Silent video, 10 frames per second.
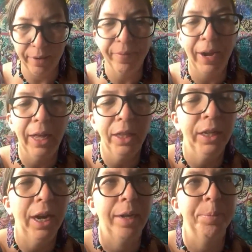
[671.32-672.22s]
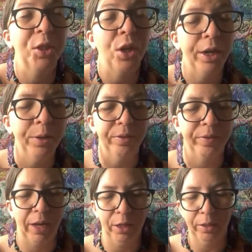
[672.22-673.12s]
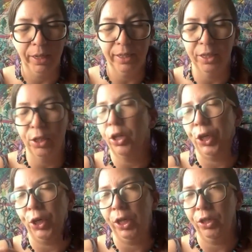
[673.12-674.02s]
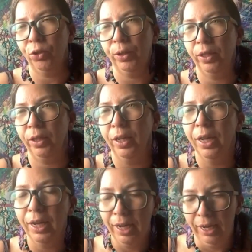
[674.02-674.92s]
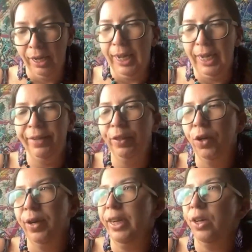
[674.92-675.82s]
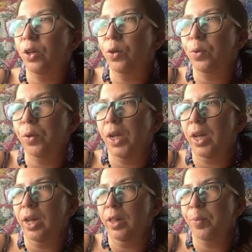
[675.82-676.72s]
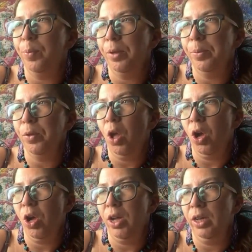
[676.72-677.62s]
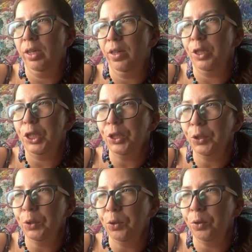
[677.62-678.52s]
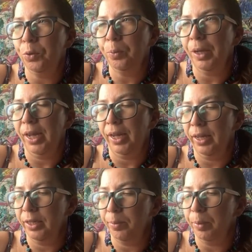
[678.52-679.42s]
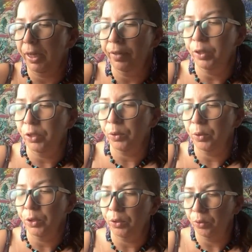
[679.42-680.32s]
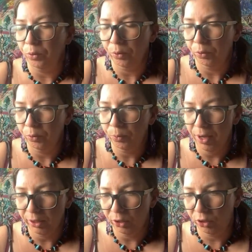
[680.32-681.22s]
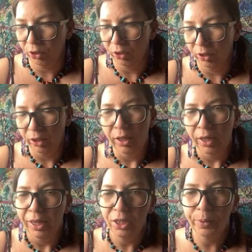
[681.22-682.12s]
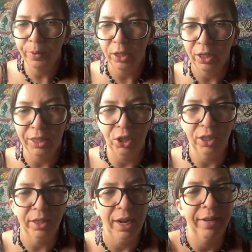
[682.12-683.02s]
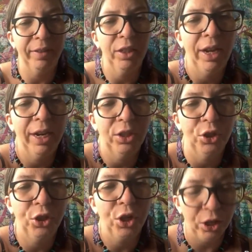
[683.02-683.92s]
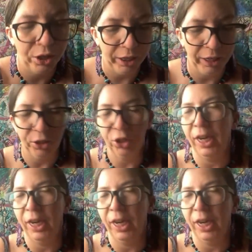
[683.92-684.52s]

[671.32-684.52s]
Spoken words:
And Valor, I'm starting with Valor because it's our courage oil. And even though I know the people on the Zoom and many of you who watch, it's always good to just have a little extra courage.